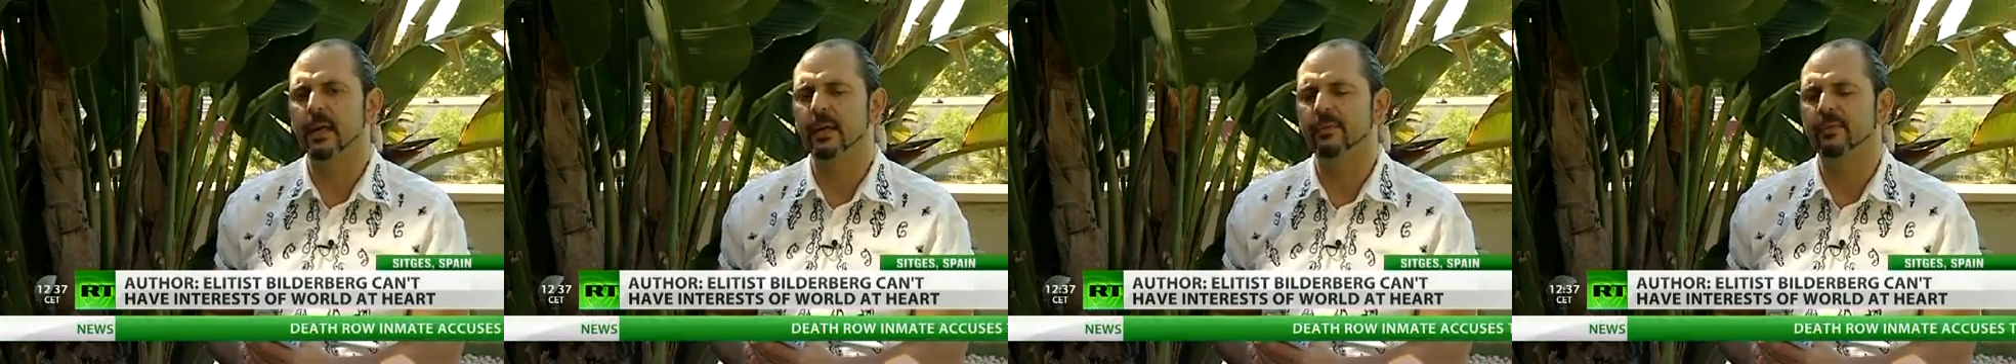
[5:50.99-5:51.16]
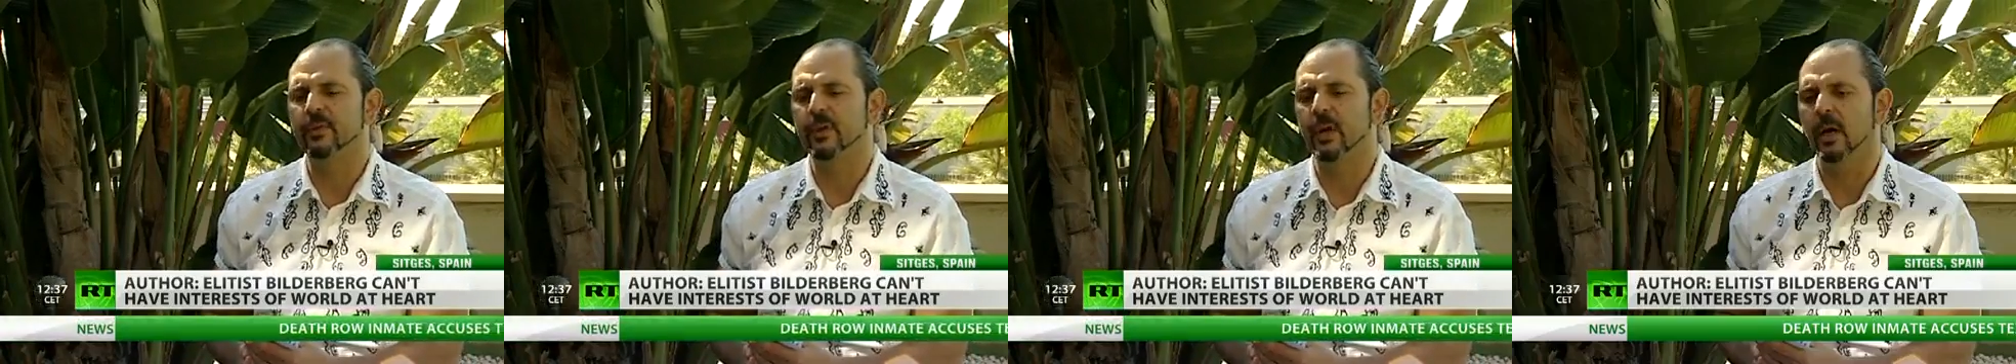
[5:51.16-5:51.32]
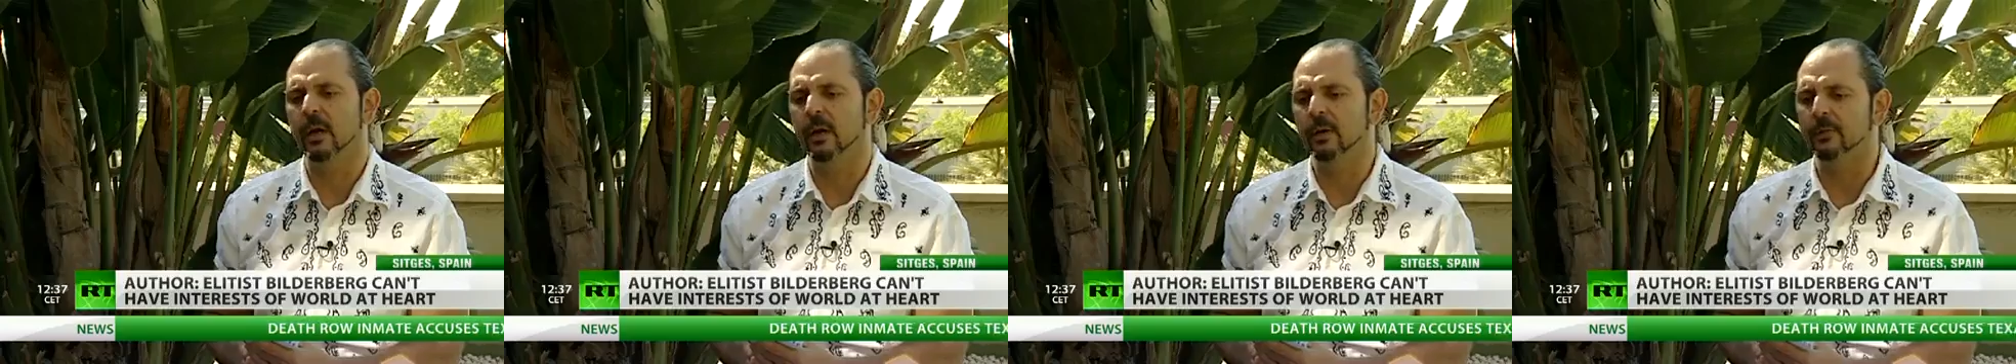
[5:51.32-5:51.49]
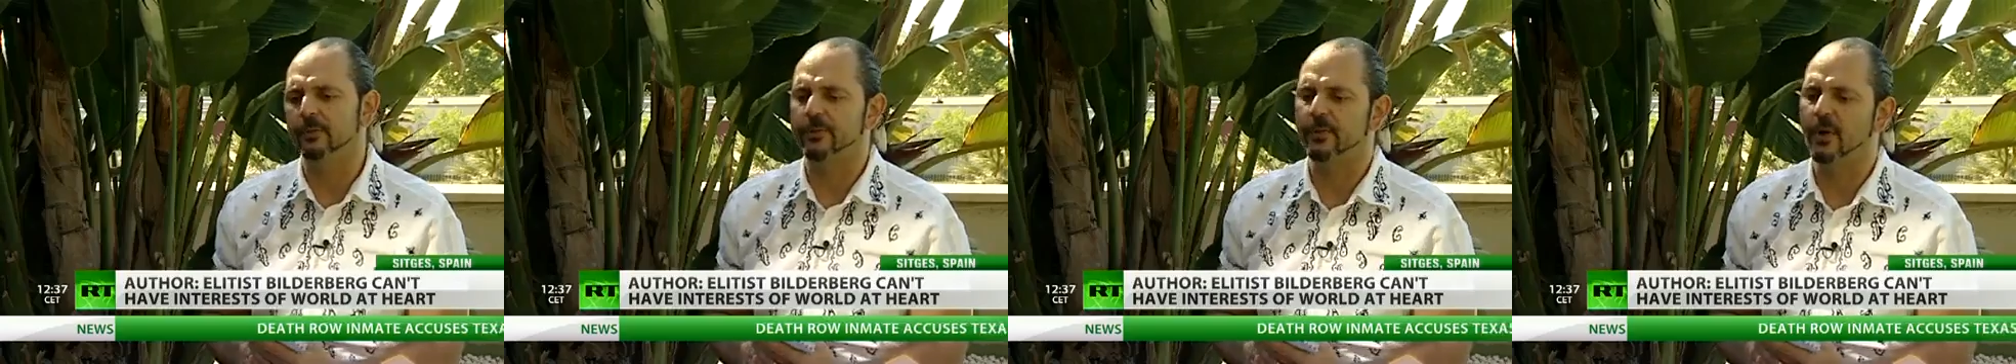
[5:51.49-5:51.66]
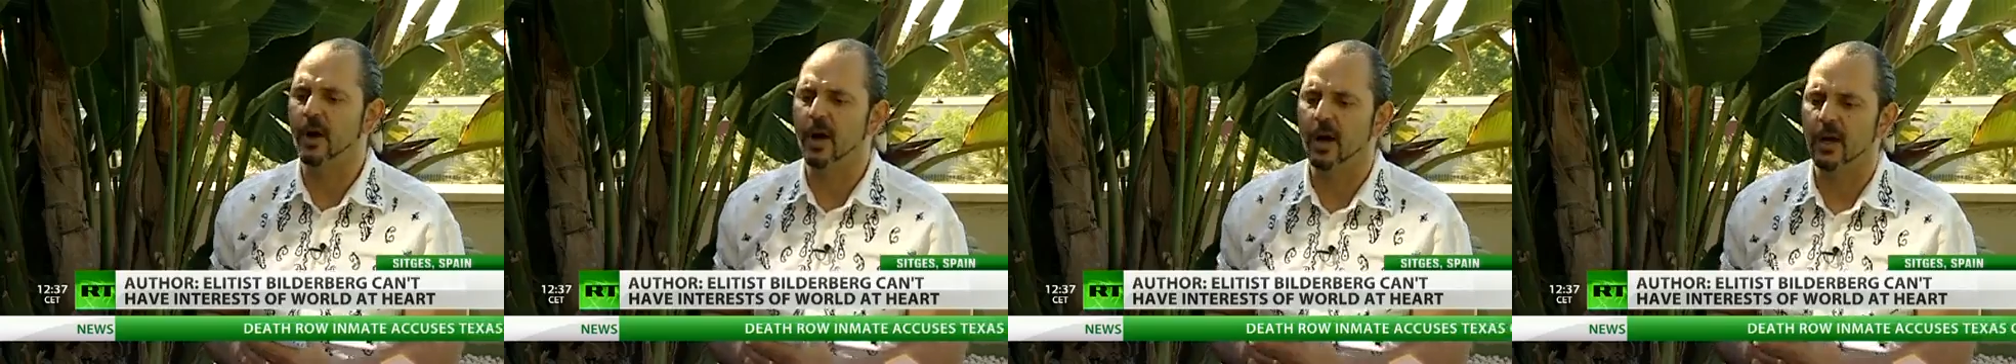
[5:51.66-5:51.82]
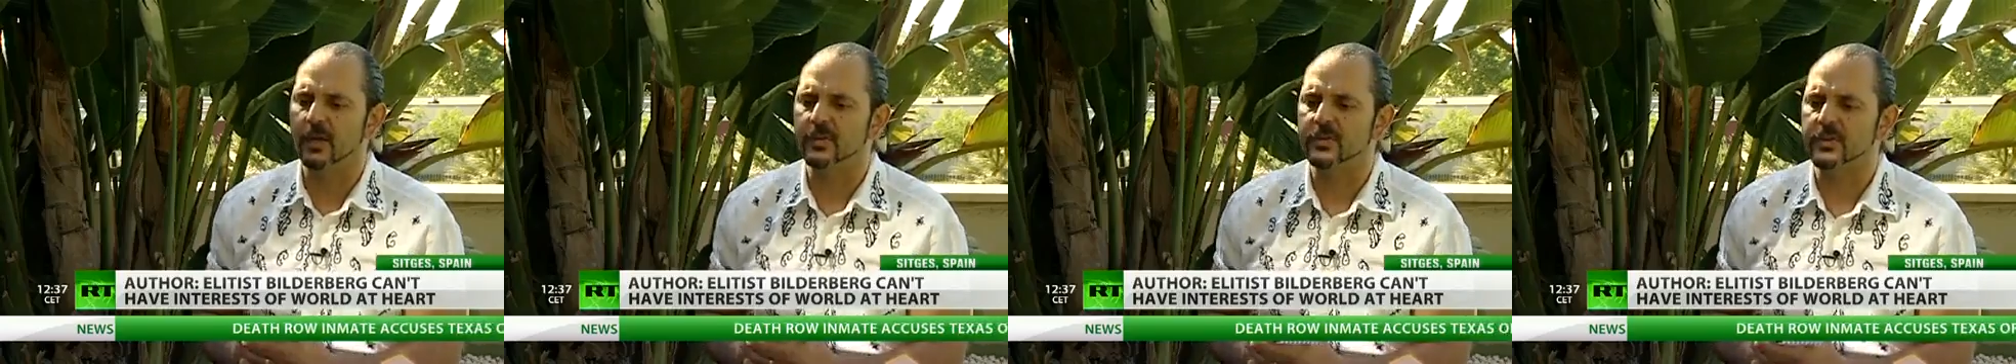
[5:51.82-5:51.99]
Evian in
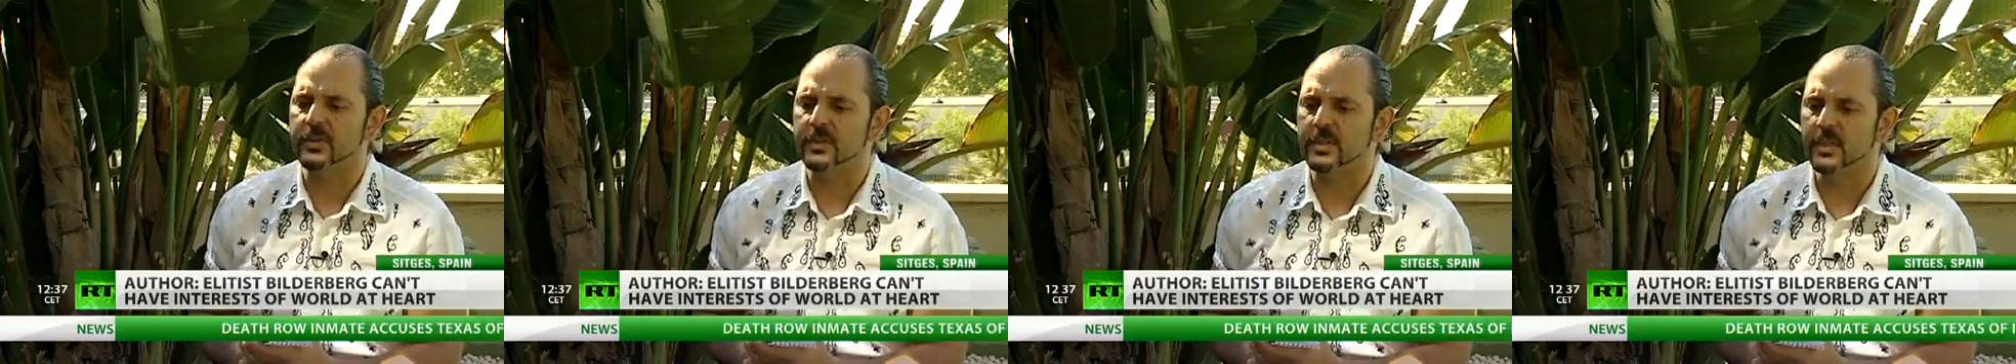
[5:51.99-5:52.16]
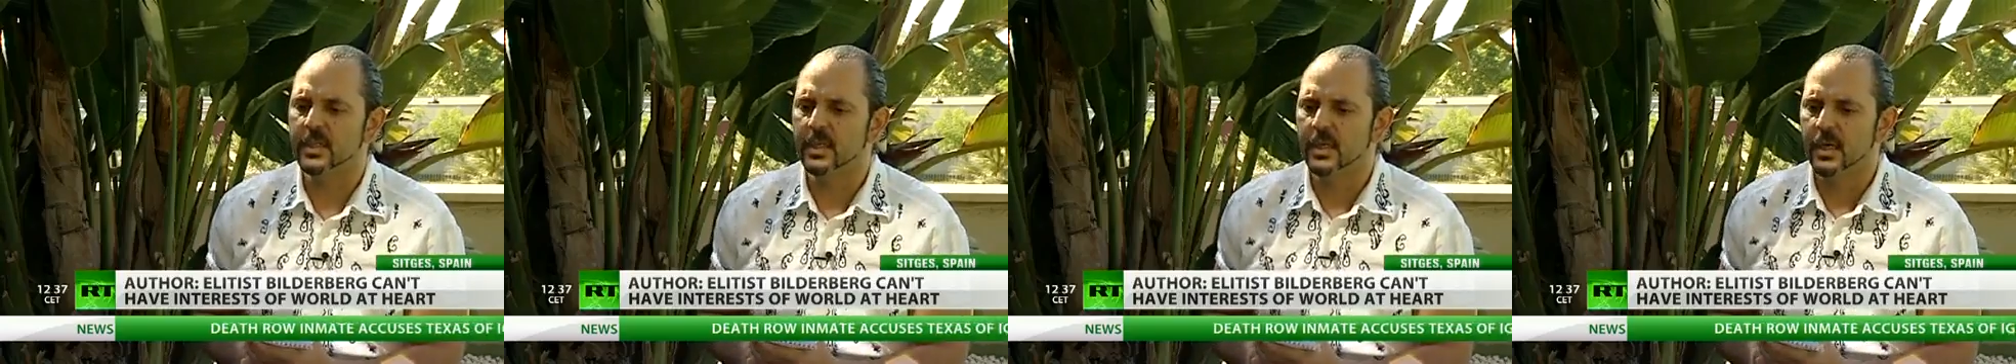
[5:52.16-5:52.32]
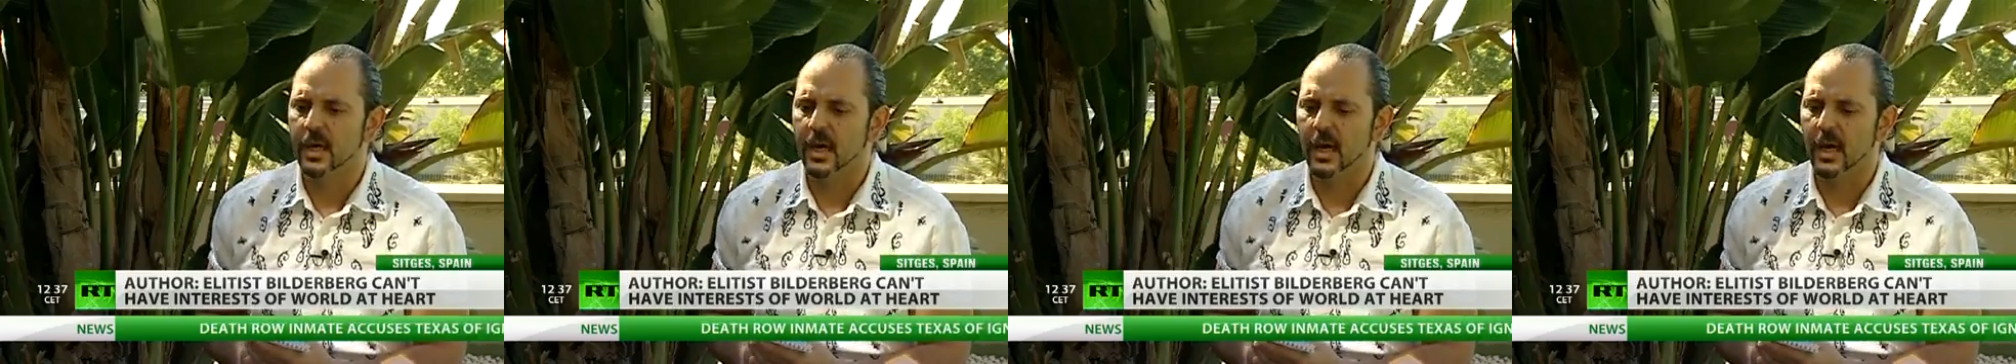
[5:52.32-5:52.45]
France,